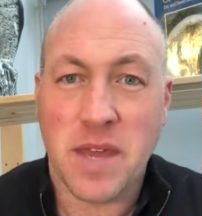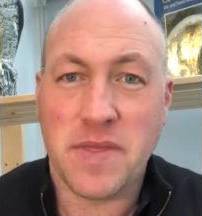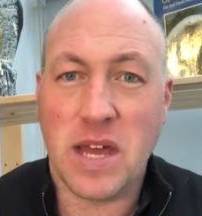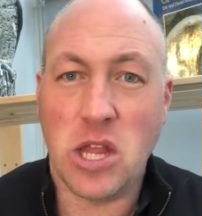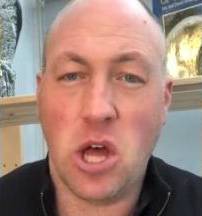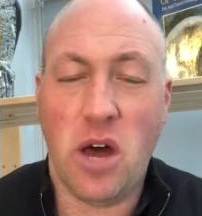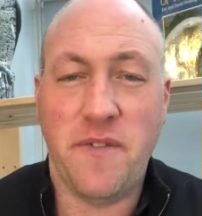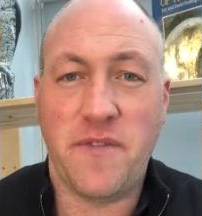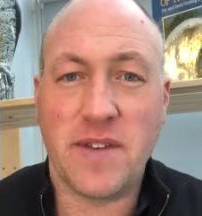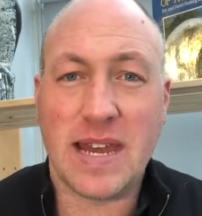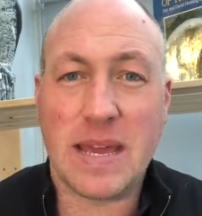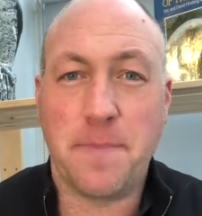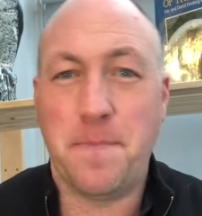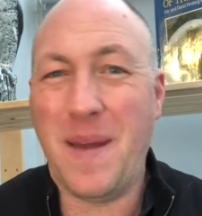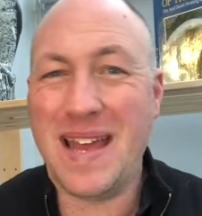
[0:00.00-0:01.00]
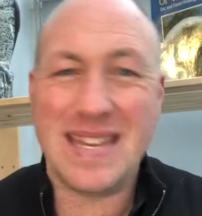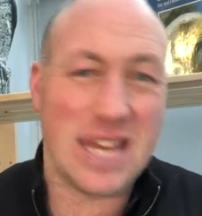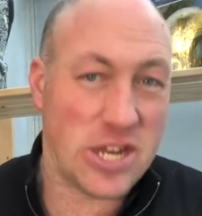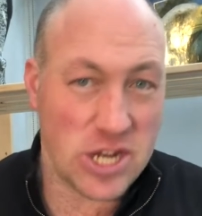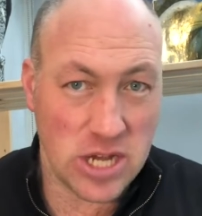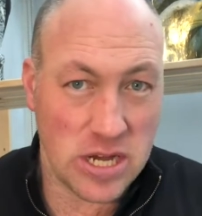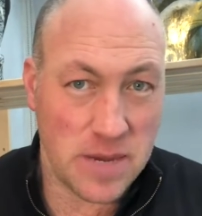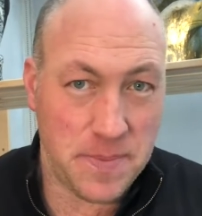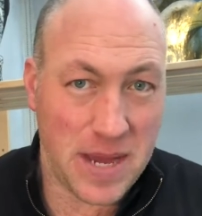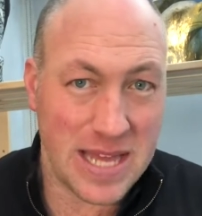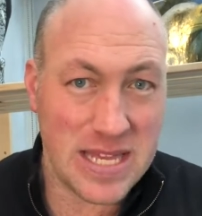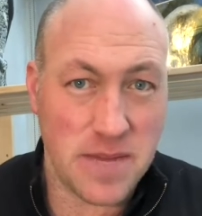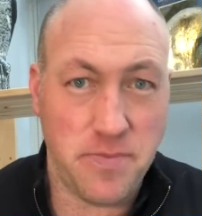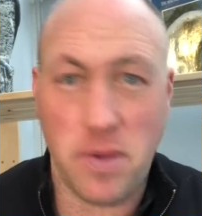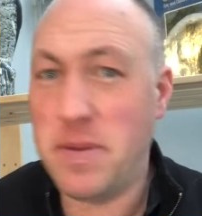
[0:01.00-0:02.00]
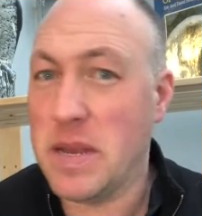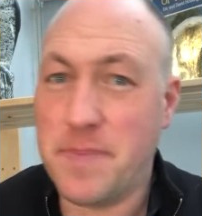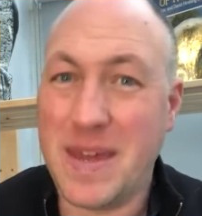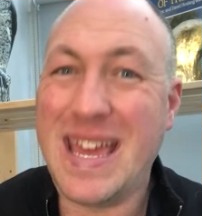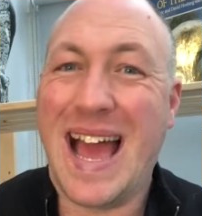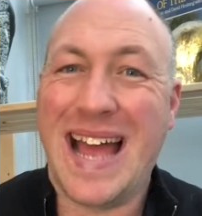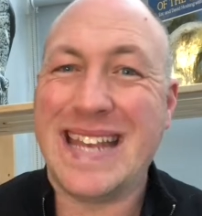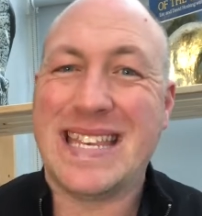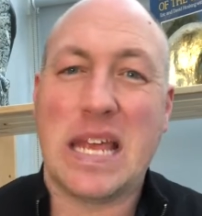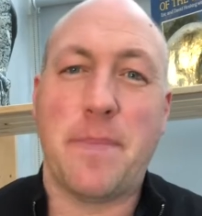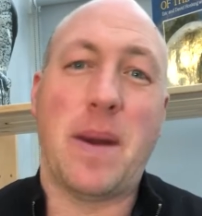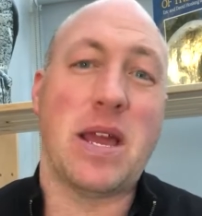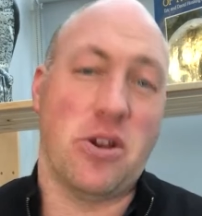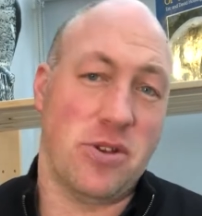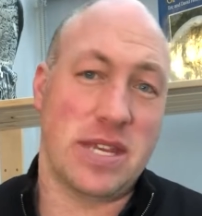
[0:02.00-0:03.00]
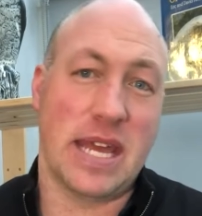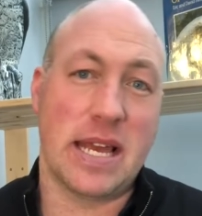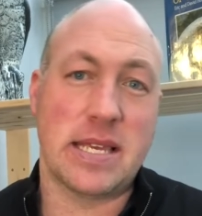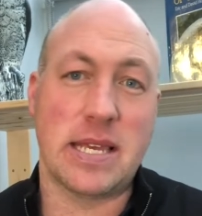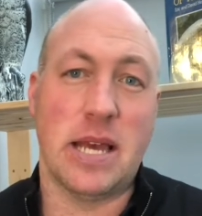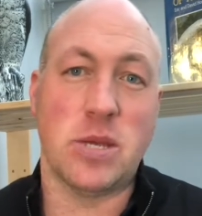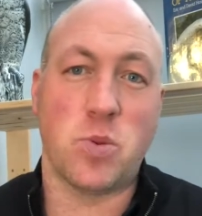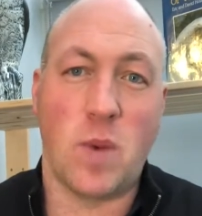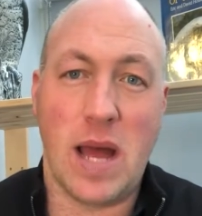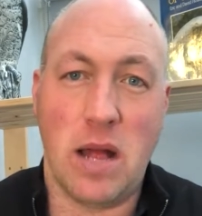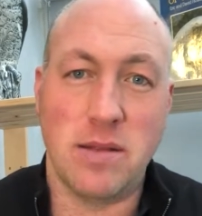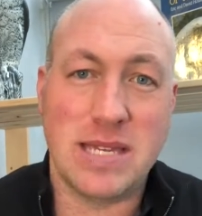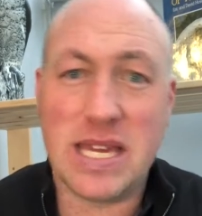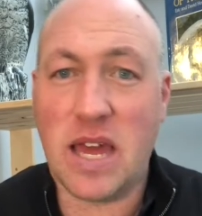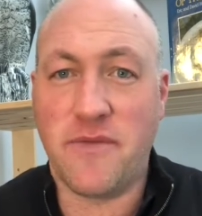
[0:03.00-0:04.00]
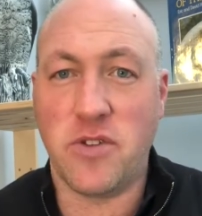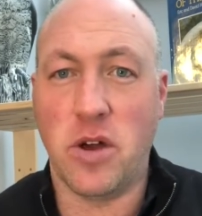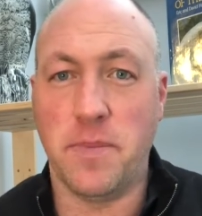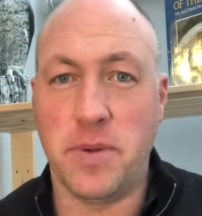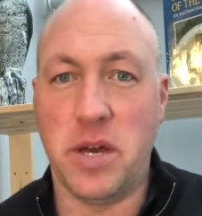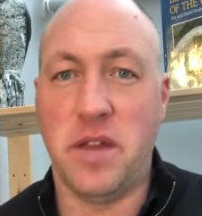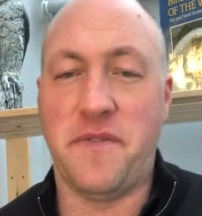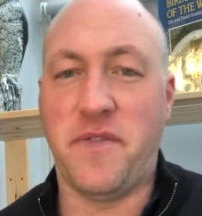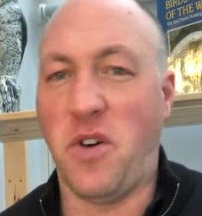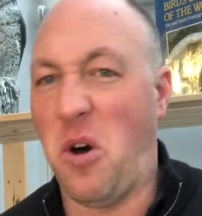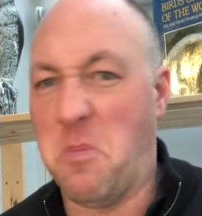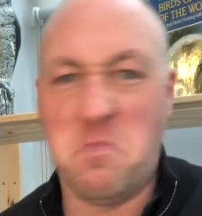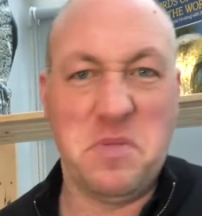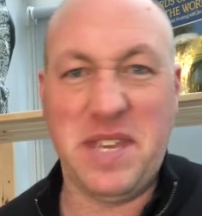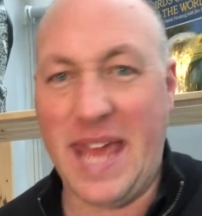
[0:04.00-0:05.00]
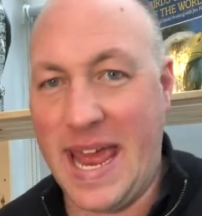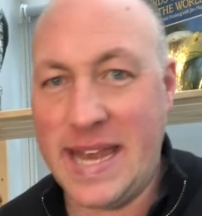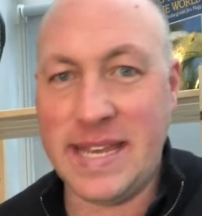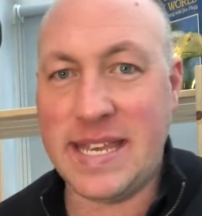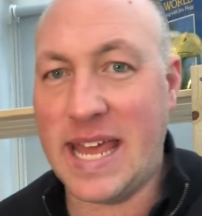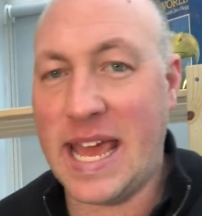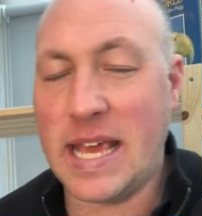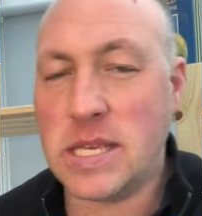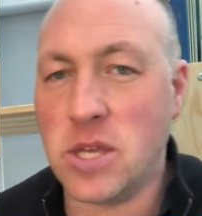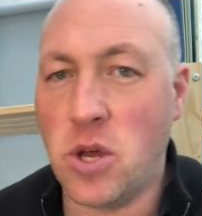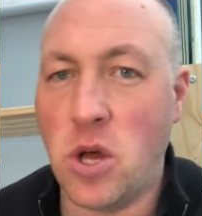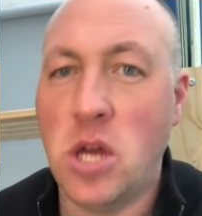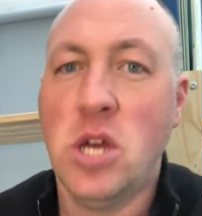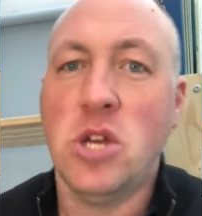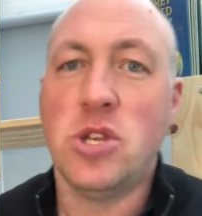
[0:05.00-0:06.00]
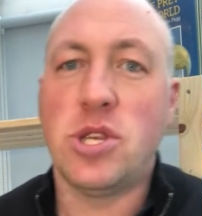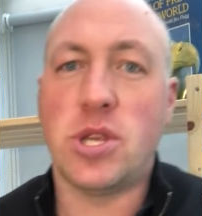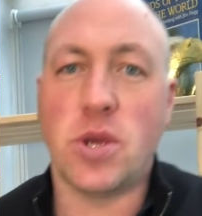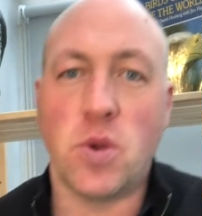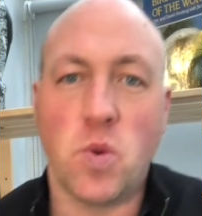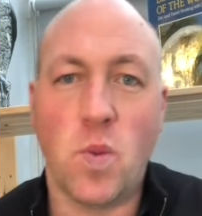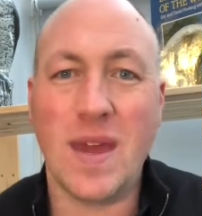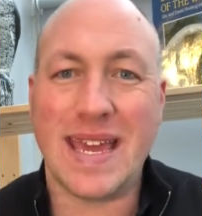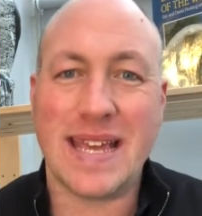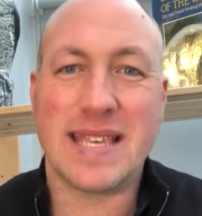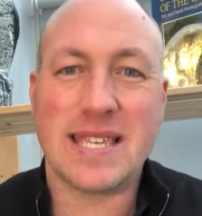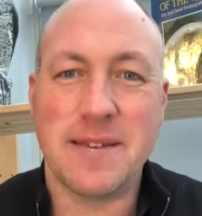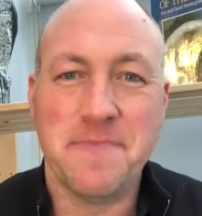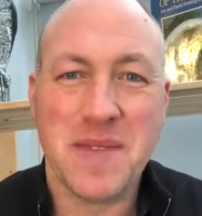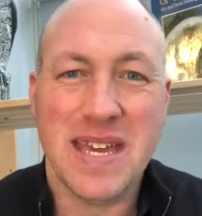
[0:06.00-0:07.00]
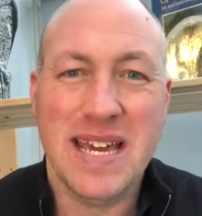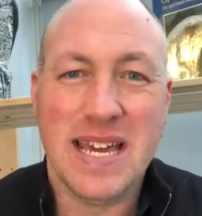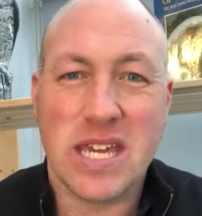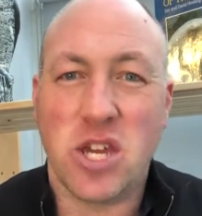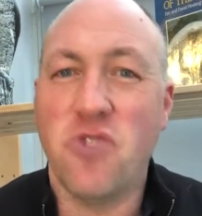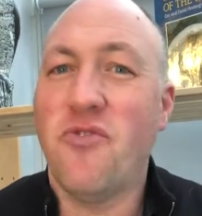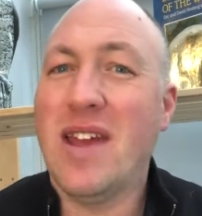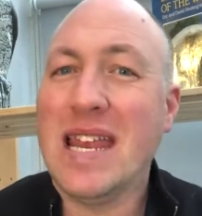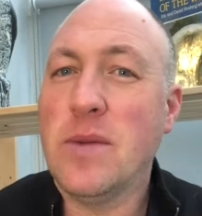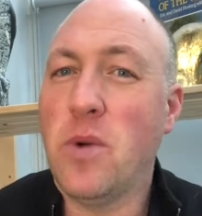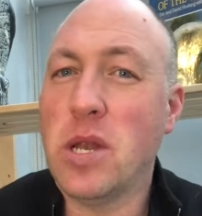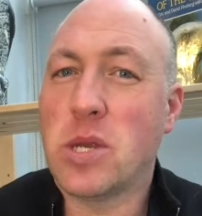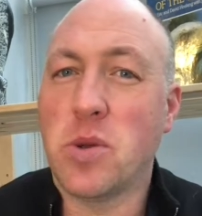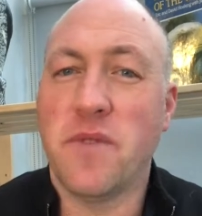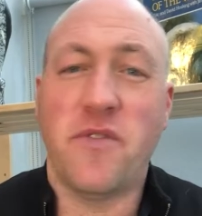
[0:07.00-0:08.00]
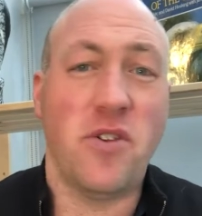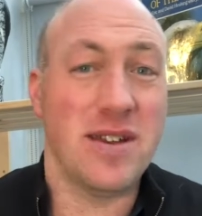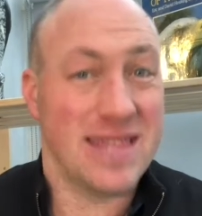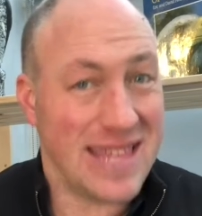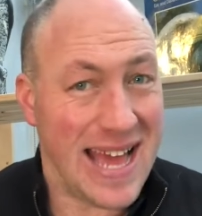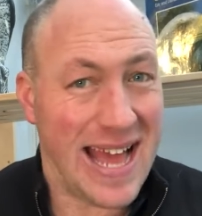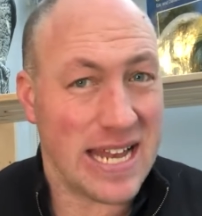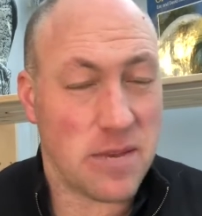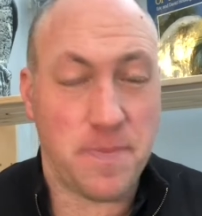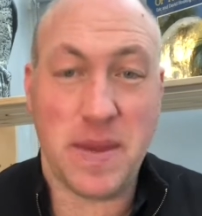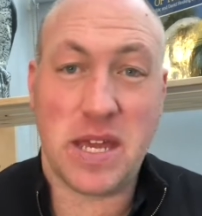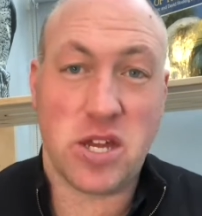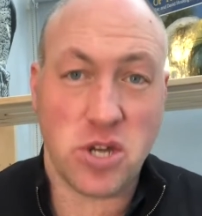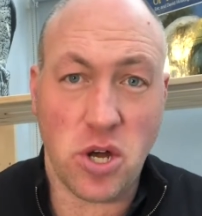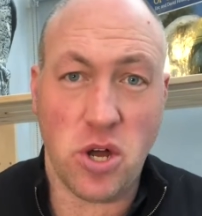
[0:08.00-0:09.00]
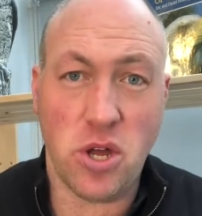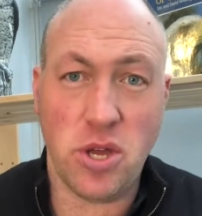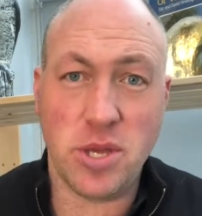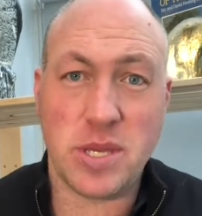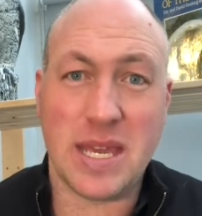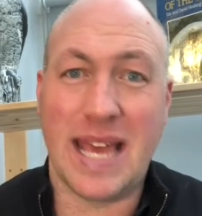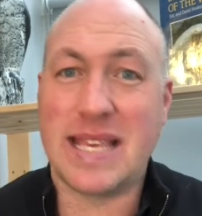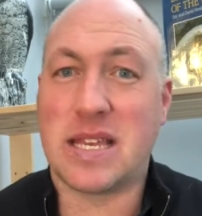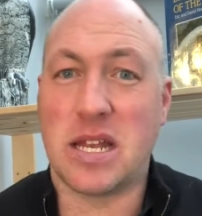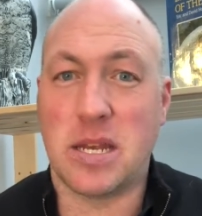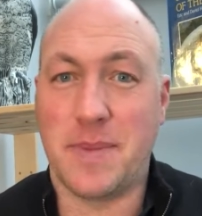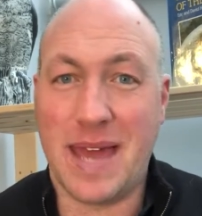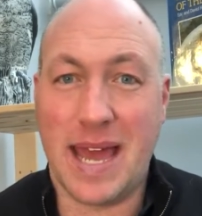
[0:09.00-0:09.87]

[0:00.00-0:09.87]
they'll often leave bandage it up and there'll probably be antibiotics as well to give your bird for 10 days or two weeks. You really want to avoid that because it's going to